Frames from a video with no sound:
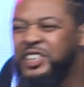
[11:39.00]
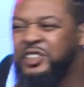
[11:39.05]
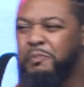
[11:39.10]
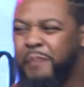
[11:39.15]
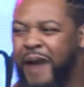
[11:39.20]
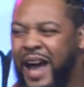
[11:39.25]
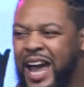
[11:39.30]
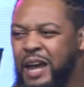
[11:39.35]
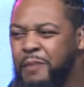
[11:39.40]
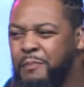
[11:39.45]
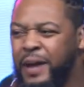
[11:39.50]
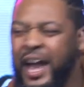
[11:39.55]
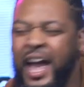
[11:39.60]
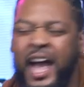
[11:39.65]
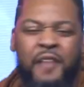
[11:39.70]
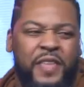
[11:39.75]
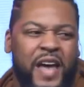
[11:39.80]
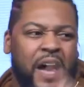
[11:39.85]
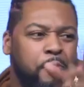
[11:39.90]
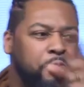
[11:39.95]
maybe,
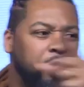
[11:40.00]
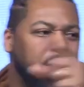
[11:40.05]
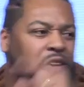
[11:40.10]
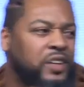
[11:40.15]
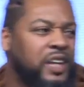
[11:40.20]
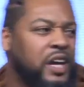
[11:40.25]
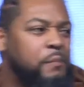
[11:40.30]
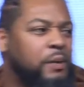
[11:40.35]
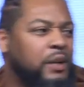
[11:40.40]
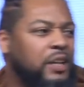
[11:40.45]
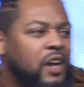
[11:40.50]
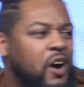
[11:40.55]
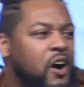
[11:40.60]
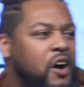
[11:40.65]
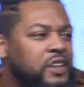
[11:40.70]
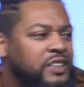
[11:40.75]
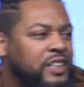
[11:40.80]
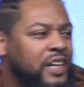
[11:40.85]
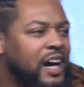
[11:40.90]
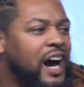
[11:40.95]
that building
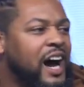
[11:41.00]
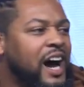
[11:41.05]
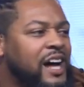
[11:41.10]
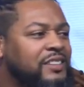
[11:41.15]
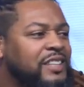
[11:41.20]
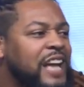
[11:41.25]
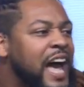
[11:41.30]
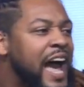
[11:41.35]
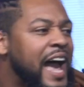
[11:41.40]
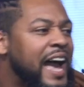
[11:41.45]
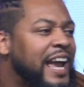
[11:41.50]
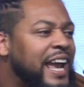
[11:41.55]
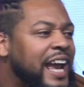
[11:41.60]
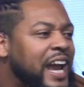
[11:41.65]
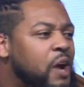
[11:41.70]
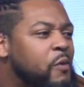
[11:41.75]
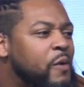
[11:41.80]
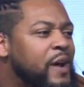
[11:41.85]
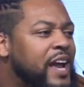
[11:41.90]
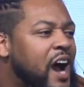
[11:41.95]
belonged to us. And
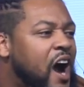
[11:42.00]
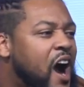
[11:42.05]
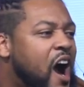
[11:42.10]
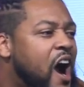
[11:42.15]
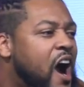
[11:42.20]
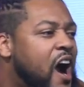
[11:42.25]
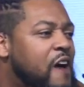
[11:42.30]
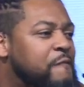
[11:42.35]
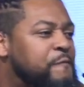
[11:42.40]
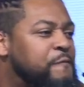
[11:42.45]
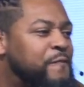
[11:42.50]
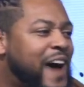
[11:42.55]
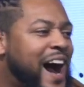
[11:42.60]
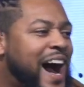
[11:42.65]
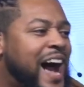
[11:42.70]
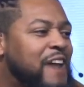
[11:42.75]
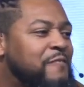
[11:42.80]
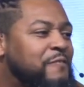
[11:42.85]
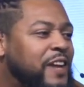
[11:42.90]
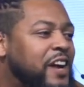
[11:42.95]
here we are
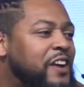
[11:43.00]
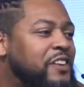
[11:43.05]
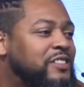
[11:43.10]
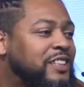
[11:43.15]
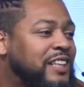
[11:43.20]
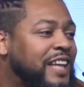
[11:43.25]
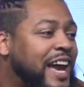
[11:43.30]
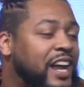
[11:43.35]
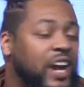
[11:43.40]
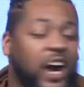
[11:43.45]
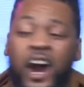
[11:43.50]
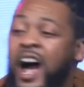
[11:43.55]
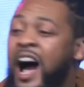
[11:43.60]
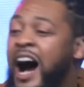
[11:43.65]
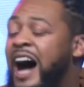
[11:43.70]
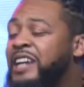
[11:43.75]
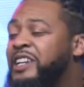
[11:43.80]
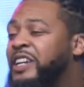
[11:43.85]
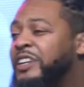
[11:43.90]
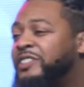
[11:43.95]
five years later
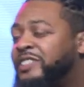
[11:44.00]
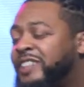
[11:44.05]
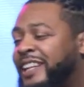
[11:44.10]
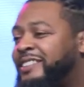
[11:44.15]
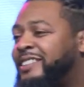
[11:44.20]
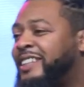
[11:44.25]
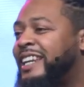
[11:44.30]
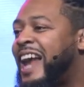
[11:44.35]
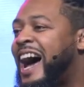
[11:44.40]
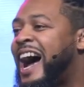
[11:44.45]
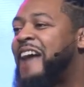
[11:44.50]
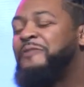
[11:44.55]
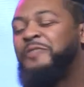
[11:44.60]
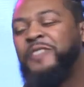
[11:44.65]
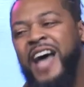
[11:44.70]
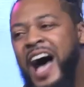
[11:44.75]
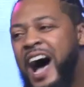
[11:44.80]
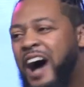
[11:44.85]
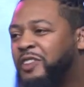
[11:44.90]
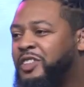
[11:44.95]
under
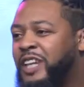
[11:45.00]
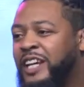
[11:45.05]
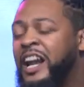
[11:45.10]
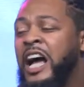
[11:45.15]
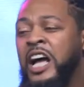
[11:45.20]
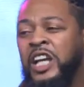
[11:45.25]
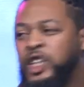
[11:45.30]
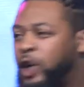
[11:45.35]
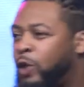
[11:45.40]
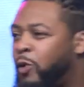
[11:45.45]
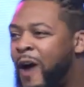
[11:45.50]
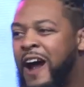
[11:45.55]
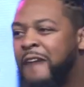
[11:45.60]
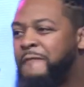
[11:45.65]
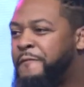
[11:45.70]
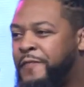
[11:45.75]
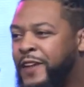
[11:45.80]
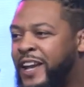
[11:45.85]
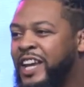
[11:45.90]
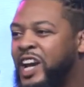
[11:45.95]
69,000 square
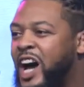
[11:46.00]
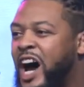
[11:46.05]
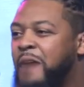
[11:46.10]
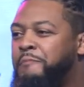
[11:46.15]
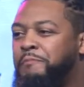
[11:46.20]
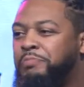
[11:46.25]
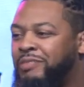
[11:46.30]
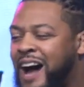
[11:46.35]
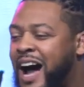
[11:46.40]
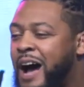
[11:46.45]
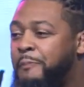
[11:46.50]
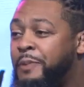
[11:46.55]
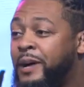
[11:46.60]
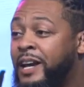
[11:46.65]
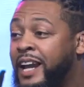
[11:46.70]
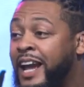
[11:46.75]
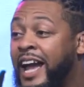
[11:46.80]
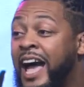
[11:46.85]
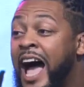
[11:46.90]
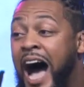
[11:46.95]
feet of
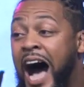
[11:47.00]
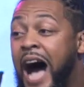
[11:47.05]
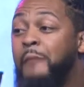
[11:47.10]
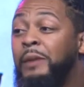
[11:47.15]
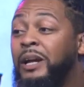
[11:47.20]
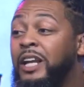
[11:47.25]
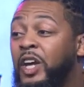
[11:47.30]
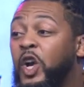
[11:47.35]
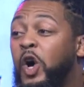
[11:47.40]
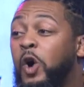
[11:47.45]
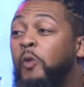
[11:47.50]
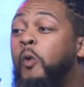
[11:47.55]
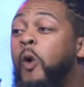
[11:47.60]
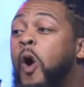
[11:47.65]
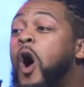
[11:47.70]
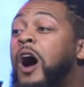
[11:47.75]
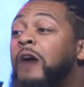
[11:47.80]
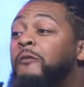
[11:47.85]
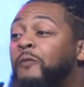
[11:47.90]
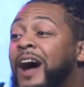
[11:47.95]
property. I'm a little
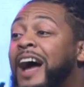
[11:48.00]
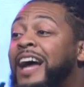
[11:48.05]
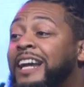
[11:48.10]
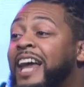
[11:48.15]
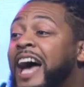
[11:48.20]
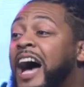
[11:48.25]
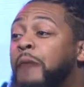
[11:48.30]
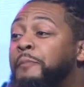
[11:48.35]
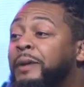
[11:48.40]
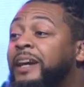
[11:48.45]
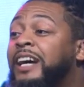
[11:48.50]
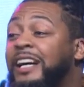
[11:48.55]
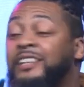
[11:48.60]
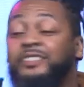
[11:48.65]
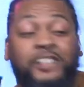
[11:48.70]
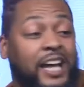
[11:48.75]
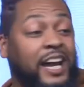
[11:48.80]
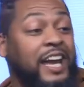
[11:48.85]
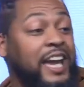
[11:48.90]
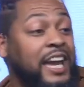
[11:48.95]
warm right now because
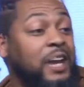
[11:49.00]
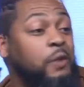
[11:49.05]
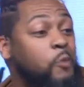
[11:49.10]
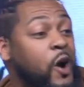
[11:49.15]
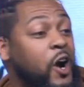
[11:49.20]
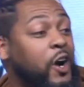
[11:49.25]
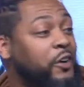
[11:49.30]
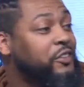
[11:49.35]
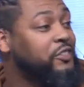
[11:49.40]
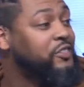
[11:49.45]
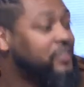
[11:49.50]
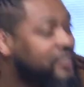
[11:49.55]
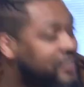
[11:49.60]
the heat works.